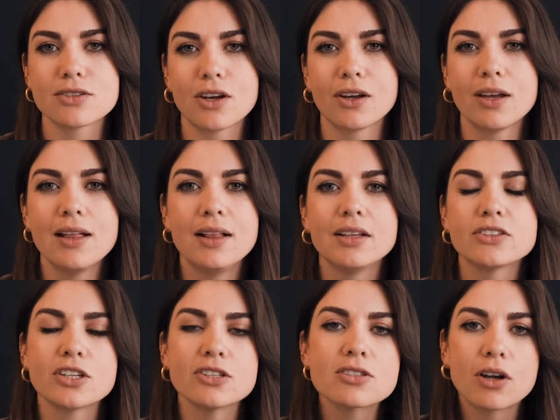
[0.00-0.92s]
So
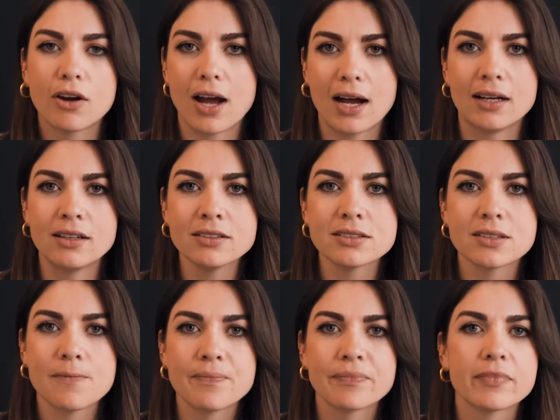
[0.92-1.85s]
just go out,
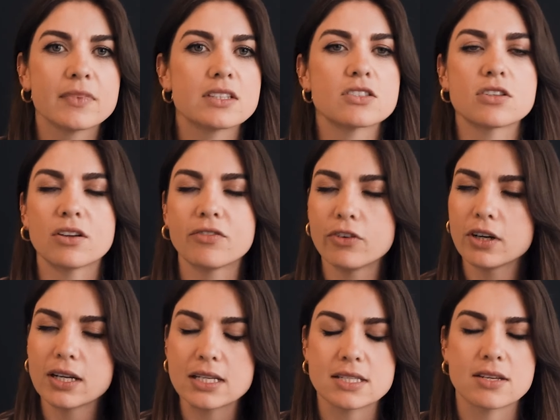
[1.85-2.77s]
start for
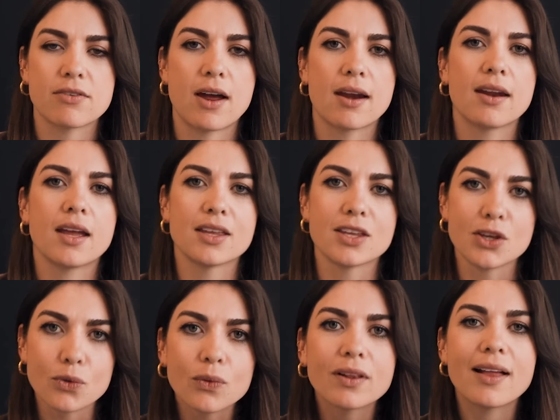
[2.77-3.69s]
an easy run, and
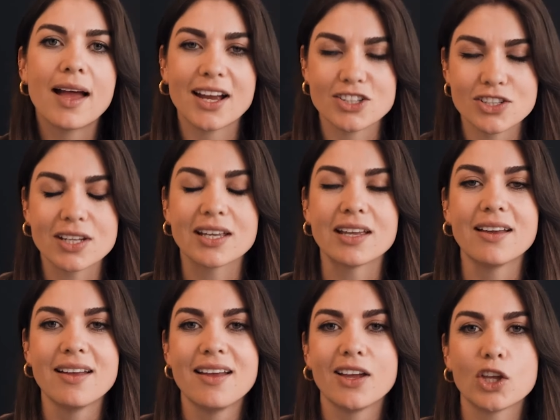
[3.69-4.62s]
you will
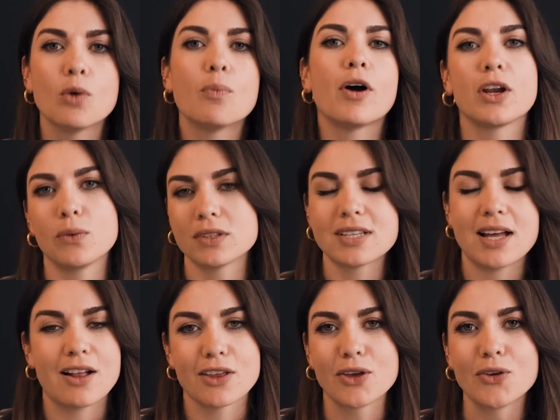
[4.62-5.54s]
actually, your body will
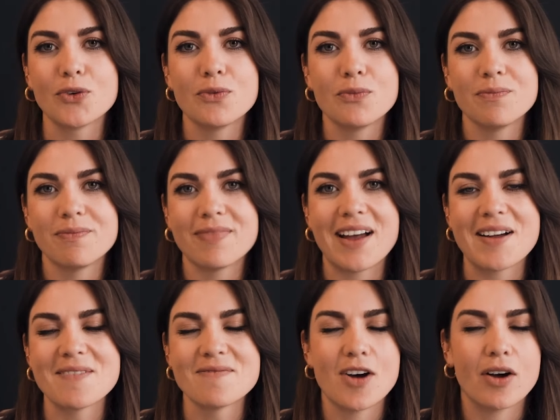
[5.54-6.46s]
tell you
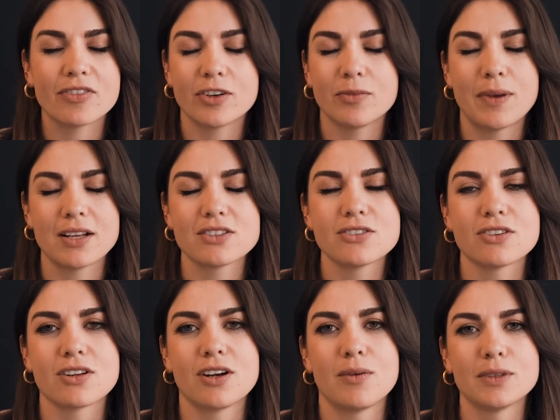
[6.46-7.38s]
um, after about two
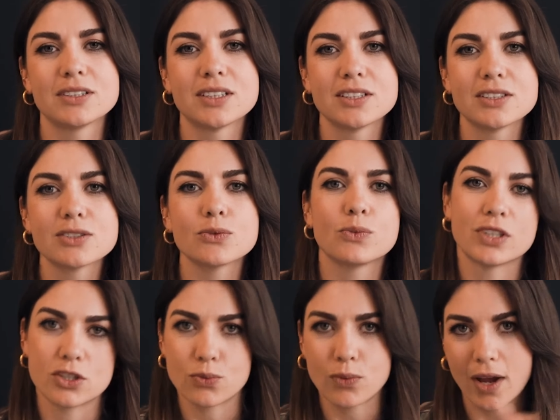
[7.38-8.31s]
kilometers
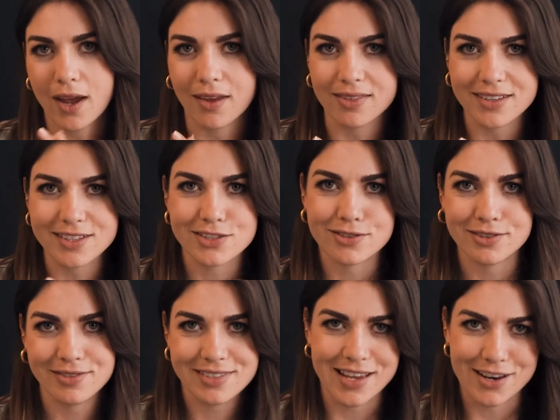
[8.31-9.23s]
which way
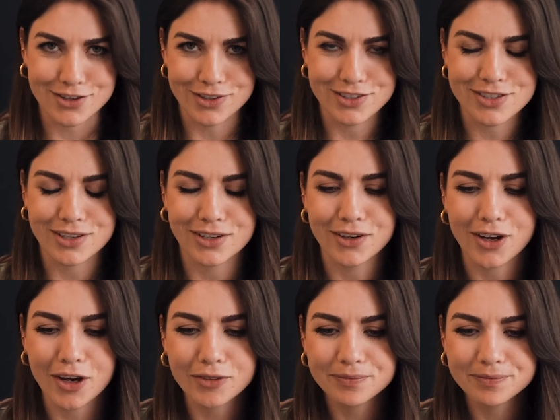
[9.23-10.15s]
this session is going to
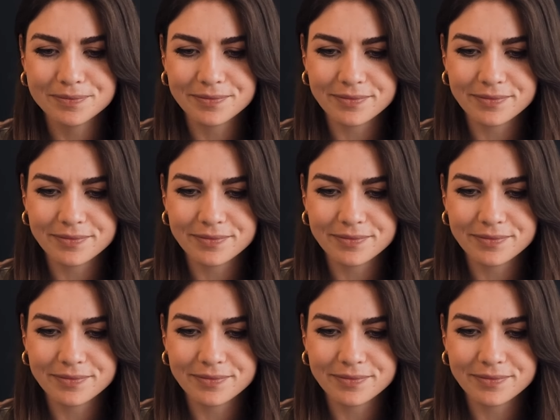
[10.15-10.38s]
go.